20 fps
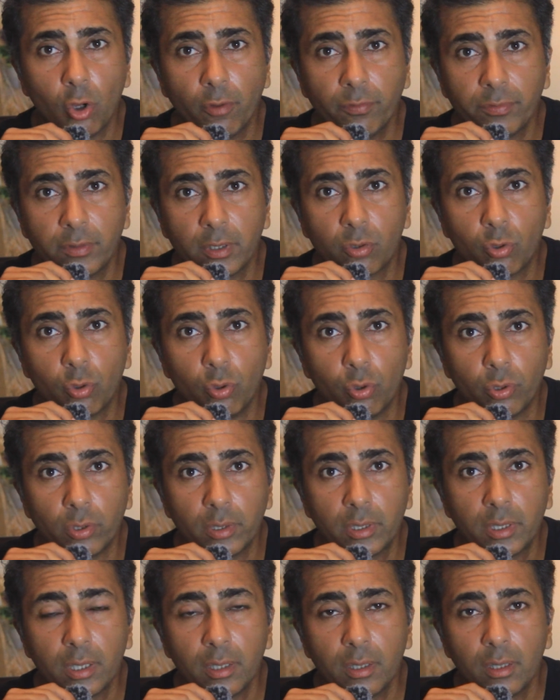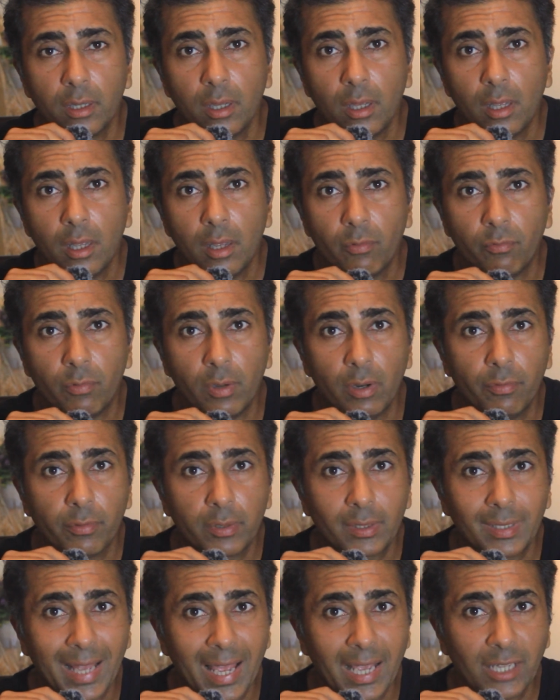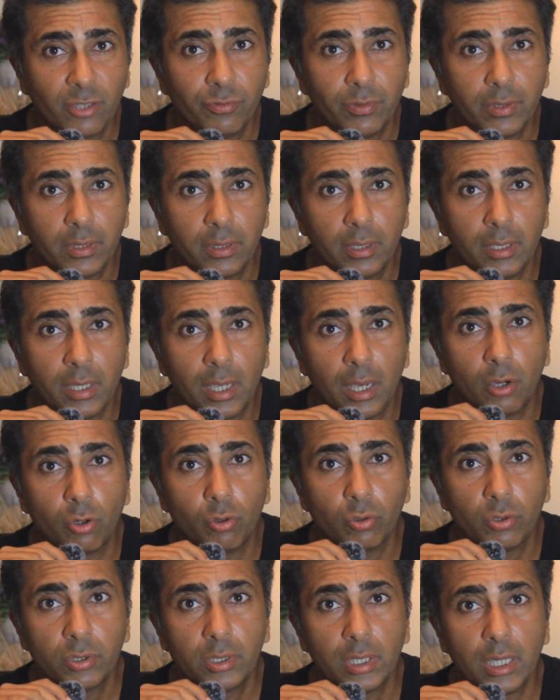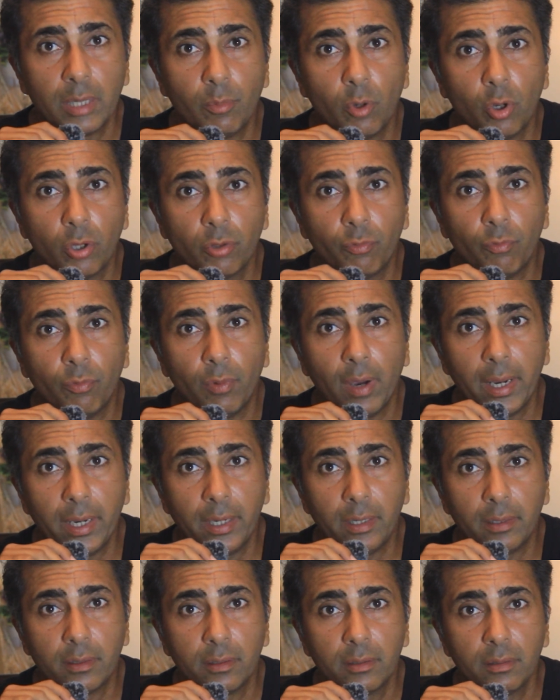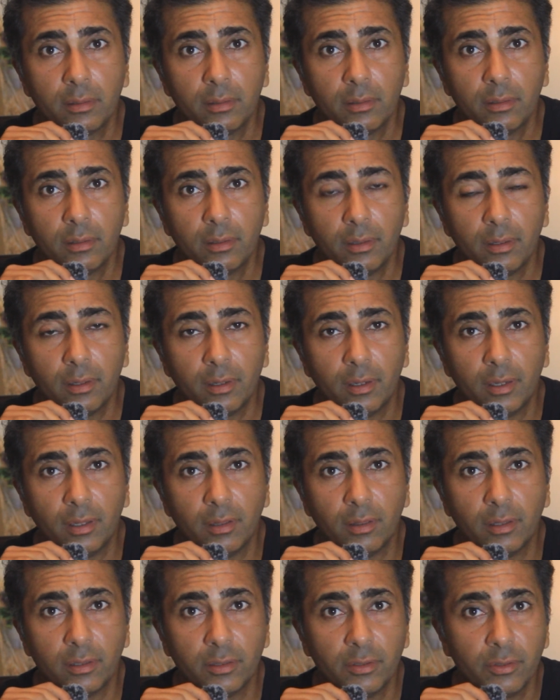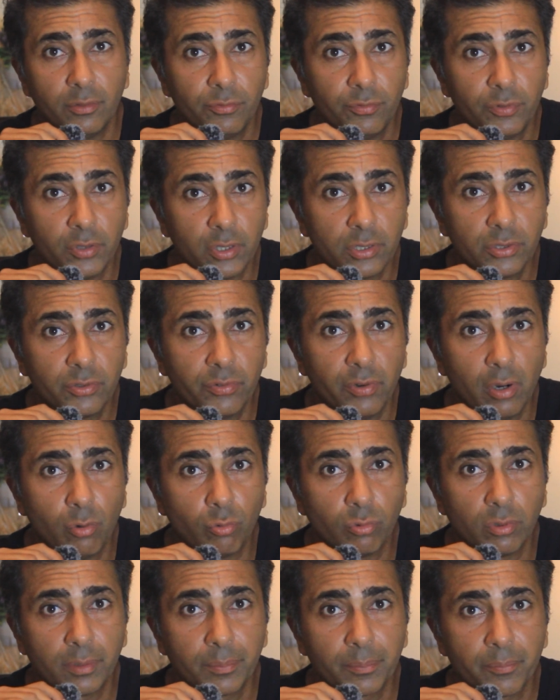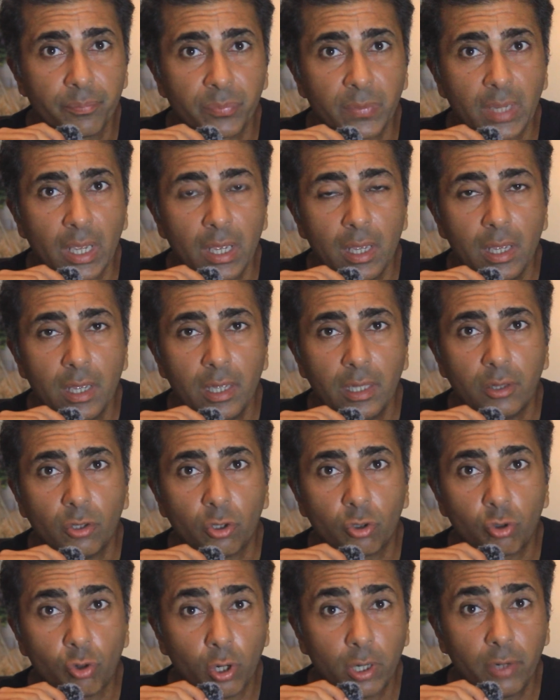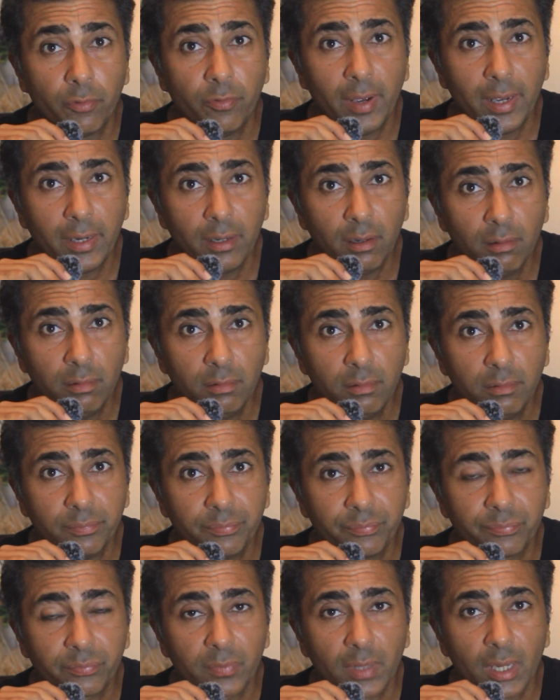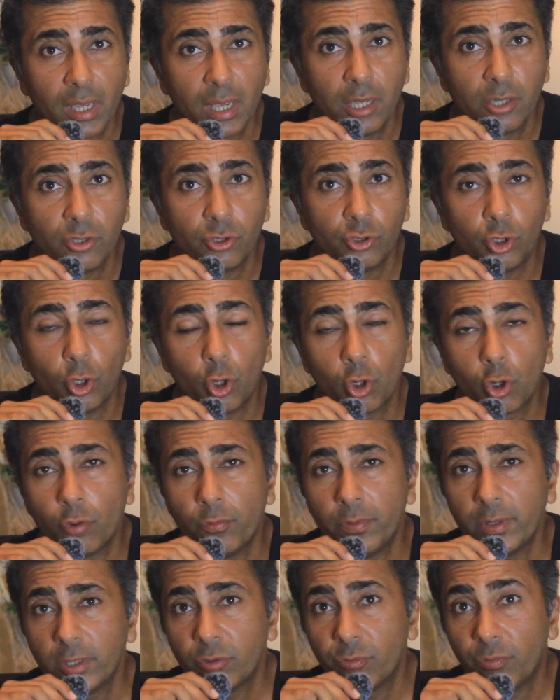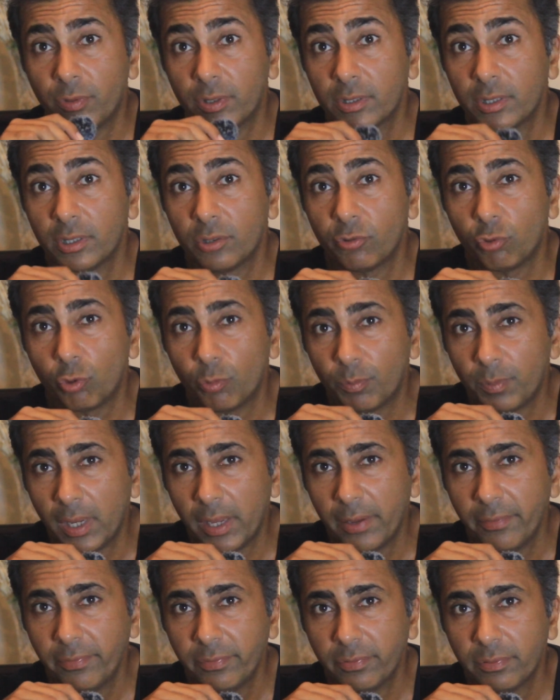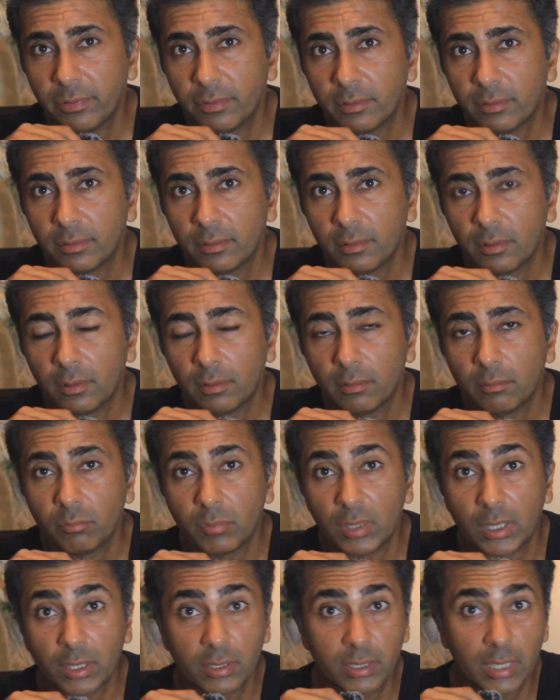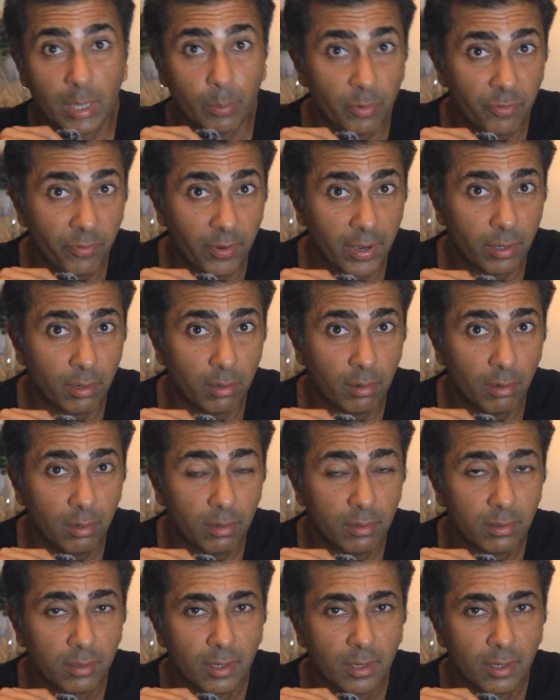off the court, will clash with Thiago Seyboth Wild in the first round. The quarterfinal Djokovic versus Rublev. The semifinal